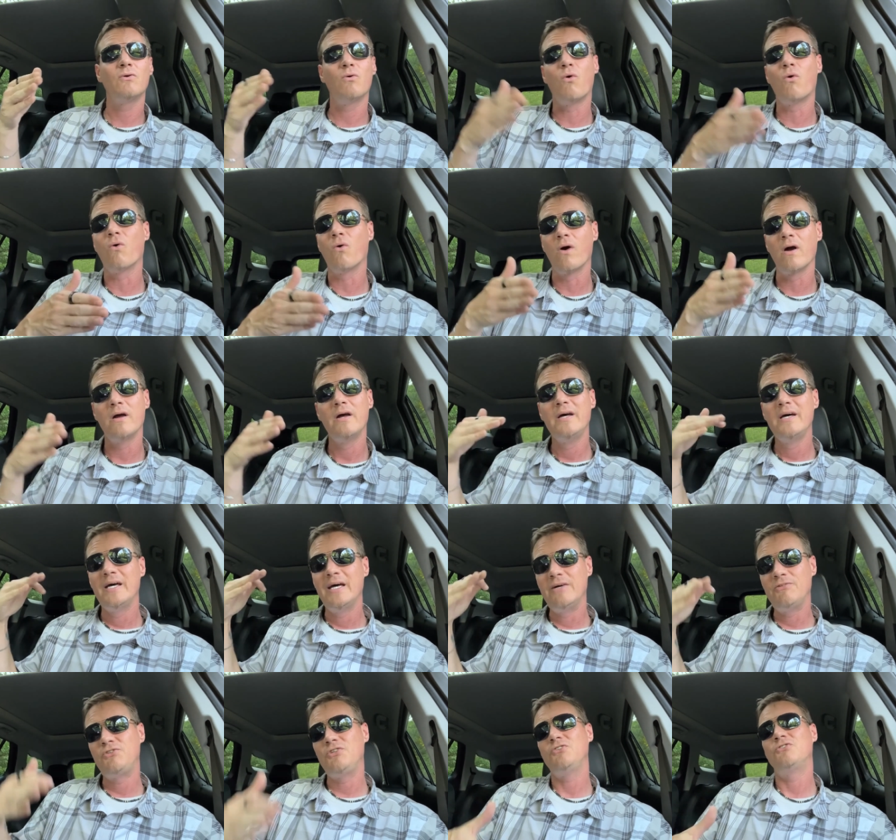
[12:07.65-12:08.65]
or
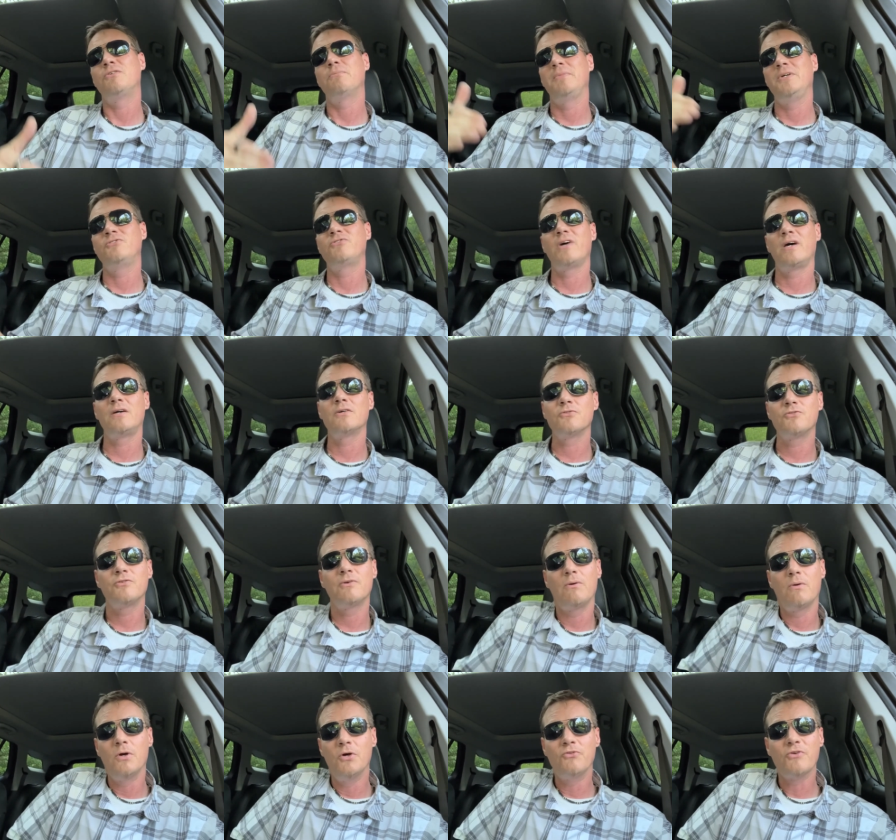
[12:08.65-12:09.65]
if she's to be taken
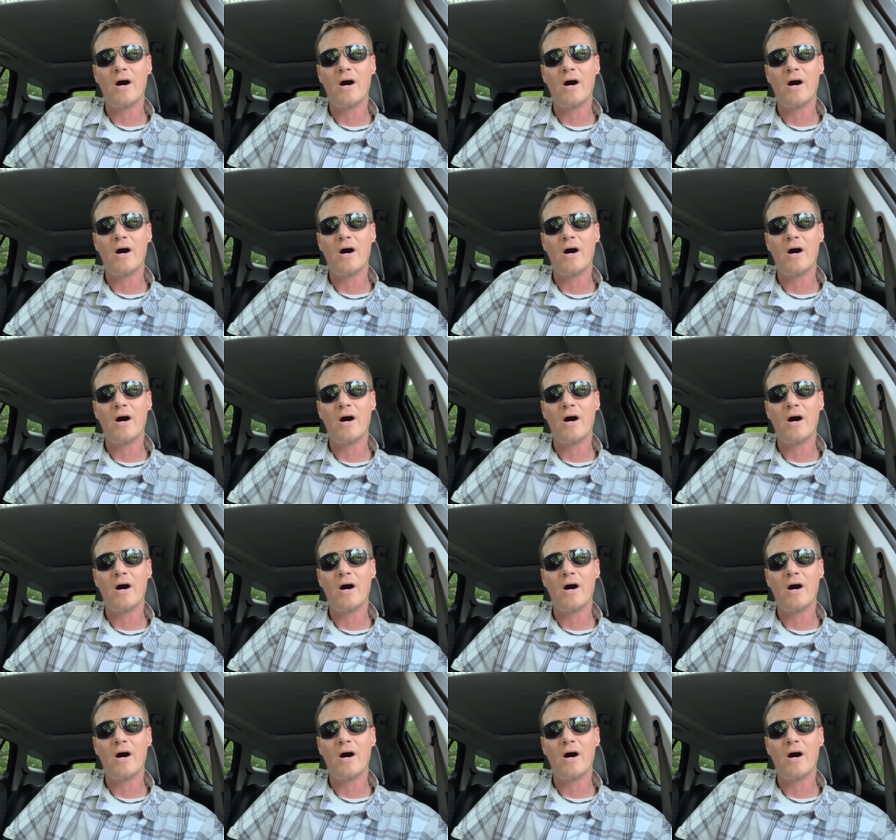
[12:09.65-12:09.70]
serious.